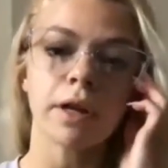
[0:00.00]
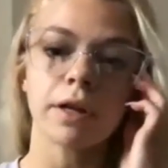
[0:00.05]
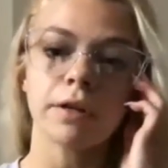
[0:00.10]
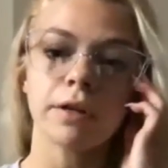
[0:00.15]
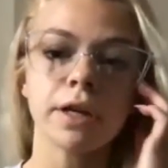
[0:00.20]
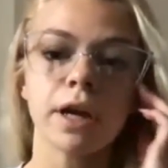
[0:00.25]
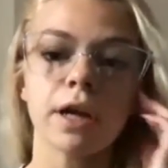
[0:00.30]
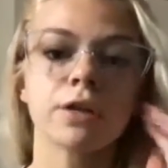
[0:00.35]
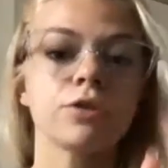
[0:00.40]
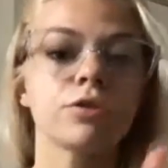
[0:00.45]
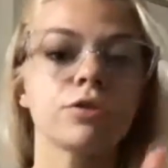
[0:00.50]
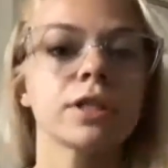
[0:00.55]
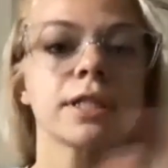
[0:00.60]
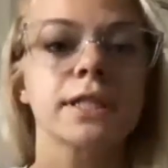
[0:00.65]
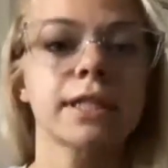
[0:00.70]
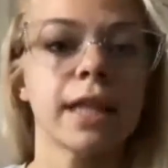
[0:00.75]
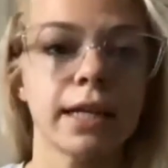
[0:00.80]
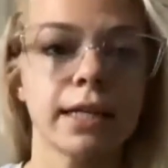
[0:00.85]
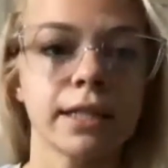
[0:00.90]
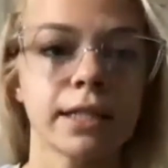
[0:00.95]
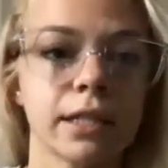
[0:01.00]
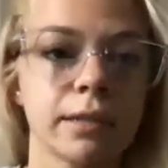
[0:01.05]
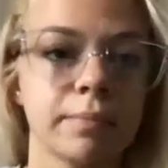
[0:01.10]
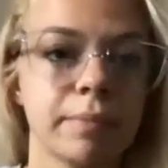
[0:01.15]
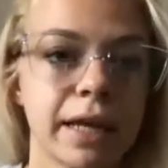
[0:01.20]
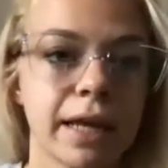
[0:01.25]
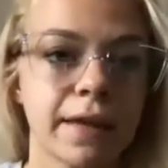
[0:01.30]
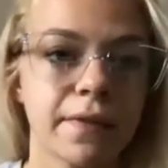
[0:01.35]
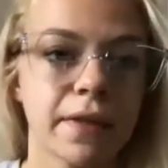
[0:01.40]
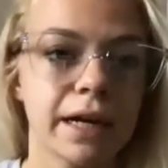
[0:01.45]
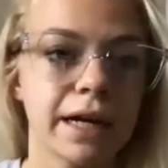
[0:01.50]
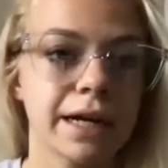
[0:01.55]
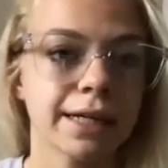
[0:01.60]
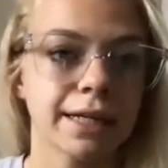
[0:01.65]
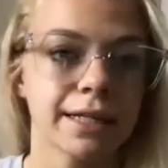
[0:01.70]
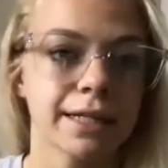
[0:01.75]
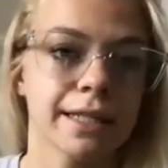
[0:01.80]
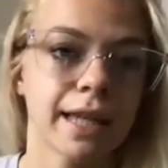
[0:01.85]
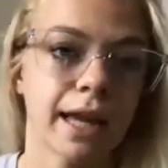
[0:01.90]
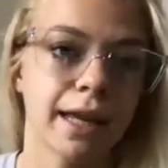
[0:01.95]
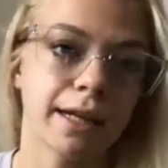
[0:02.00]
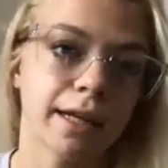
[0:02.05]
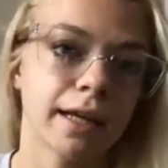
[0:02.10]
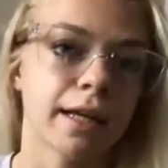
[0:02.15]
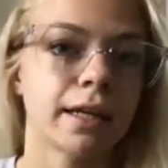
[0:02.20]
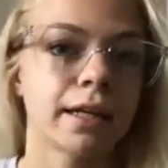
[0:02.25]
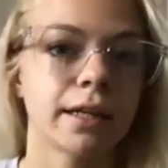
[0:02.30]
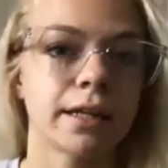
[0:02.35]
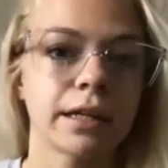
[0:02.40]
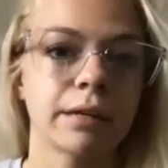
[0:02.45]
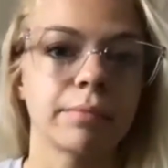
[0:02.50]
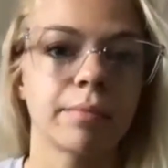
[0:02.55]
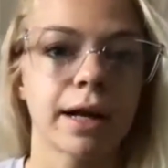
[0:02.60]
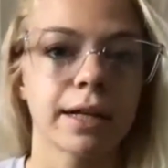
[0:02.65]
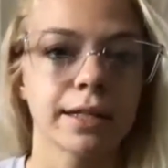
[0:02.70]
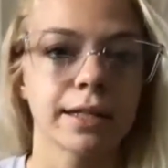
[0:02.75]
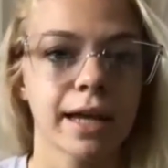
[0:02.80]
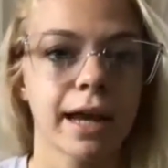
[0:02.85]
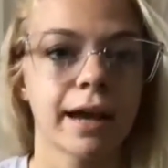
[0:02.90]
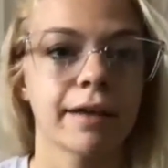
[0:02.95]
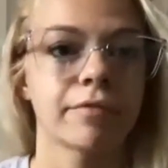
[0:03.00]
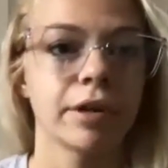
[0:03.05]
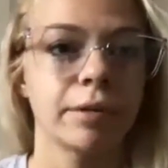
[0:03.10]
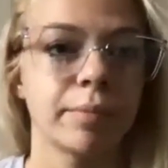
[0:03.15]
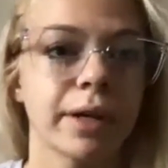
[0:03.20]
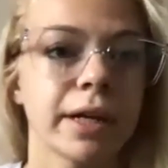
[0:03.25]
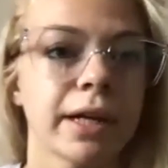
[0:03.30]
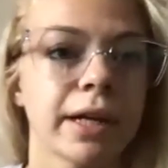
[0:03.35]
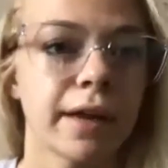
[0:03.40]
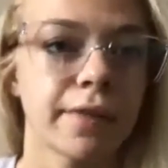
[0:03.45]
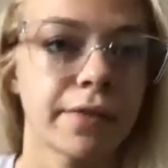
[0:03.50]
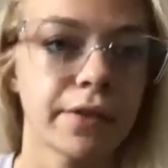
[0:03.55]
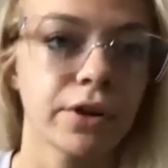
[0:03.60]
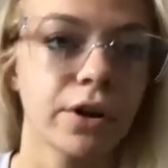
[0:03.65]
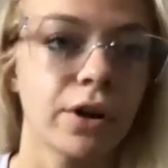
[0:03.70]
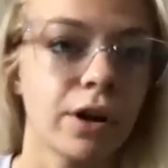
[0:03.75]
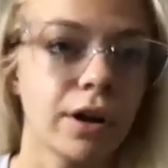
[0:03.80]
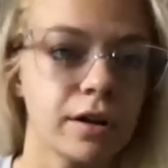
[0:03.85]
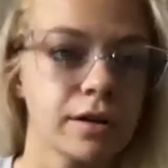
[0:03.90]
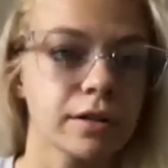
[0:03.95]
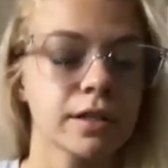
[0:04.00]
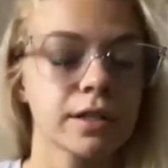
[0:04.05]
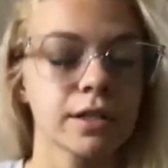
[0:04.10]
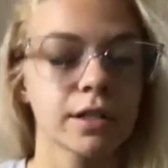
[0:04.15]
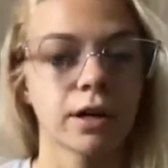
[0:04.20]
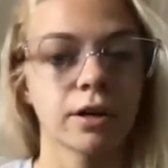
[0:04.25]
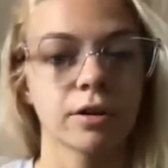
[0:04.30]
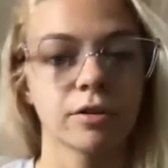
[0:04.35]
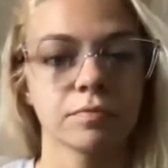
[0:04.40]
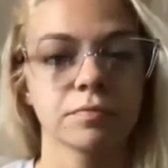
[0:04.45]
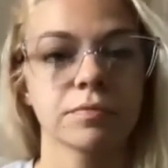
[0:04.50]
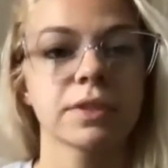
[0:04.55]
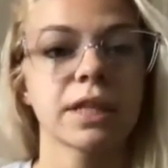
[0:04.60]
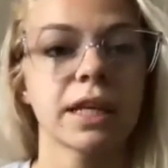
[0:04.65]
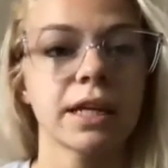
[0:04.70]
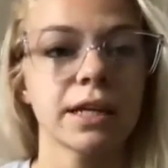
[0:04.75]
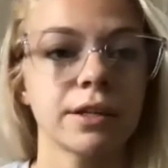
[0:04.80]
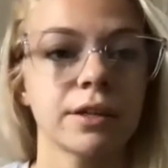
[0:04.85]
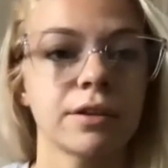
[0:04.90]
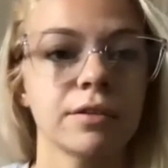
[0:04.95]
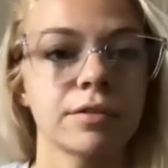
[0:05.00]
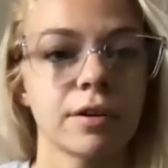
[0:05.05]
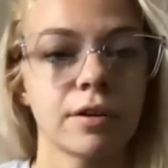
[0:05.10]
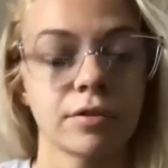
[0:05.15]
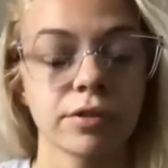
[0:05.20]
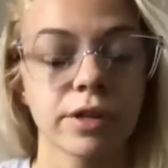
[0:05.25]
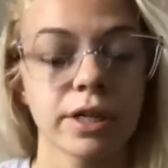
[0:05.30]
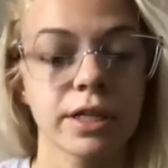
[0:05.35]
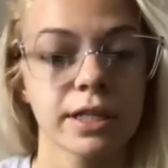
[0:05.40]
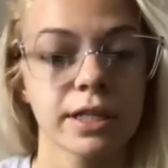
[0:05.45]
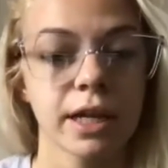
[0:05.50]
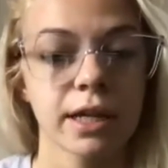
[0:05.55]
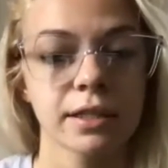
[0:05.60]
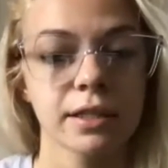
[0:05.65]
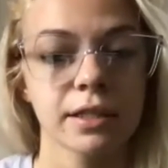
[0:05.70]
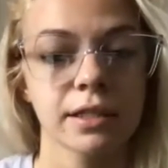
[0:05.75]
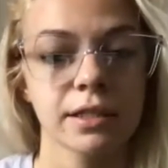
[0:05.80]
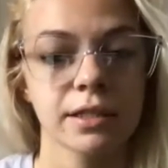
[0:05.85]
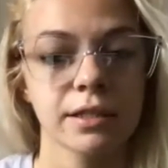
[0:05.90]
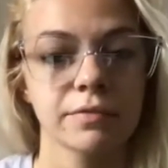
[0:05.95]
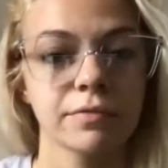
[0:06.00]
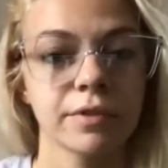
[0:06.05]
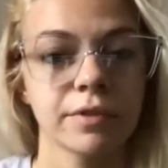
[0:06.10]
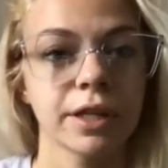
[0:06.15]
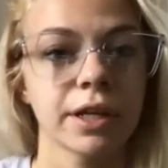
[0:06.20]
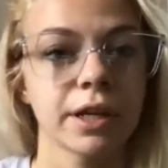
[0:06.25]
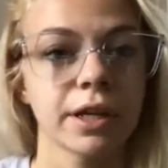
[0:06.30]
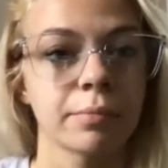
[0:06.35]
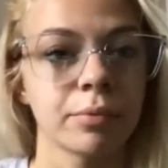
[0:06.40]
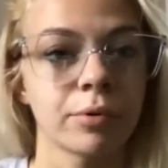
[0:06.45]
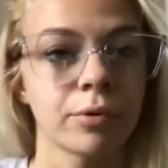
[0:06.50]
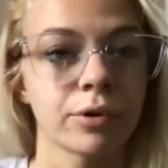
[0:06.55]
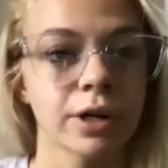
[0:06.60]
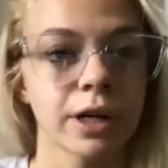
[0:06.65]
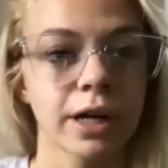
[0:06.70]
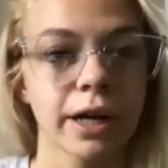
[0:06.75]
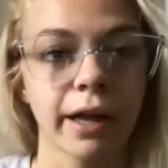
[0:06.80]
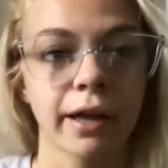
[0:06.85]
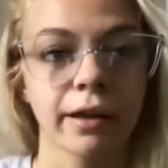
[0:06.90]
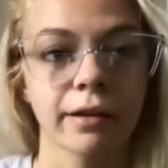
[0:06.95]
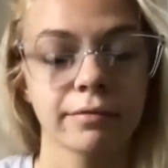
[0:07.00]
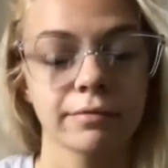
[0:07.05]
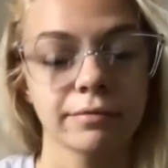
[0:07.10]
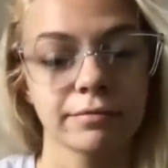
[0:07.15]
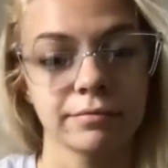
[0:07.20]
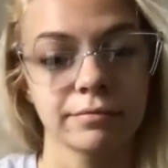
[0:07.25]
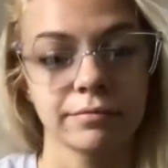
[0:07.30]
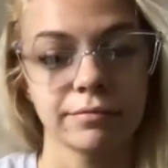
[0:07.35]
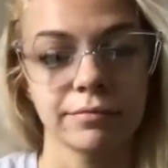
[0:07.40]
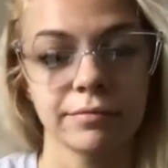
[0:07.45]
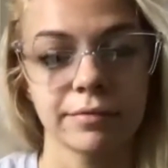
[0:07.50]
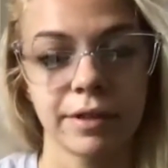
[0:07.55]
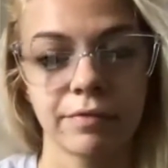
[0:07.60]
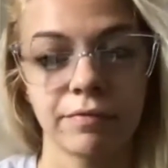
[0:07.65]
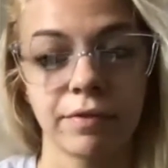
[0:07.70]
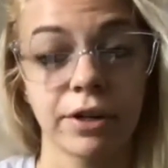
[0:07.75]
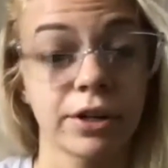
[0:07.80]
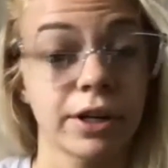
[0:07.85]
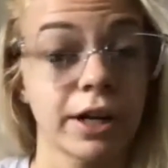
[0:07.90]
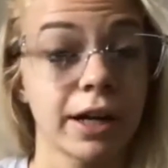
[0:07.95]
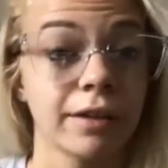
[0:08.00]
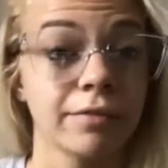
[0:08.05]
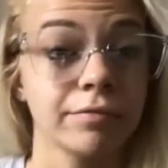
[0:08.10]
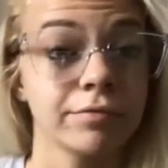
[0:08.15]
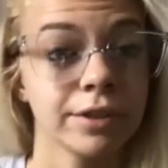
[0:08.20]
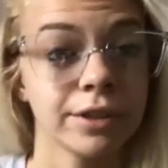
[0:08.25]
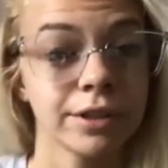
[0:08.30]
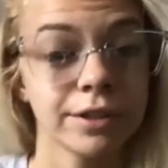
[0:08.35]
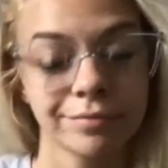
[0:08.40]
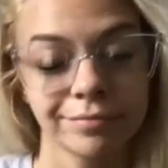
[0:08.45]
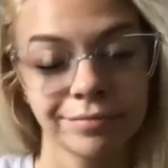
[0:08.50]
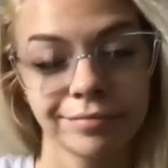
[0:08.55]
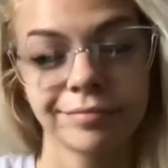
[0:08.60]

Yeah, you can send it to me and then I can send it in an email to everybody on the call. So thank you though, because it's really important and very helpful.